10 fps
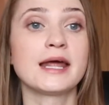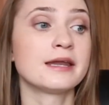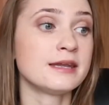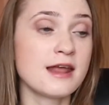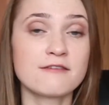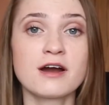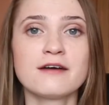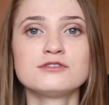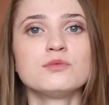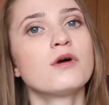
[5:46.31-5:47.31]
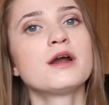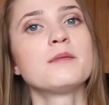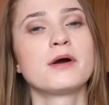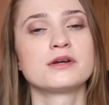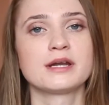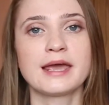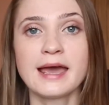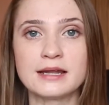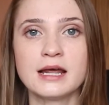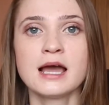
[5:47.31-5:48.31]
I never have to worry about it again.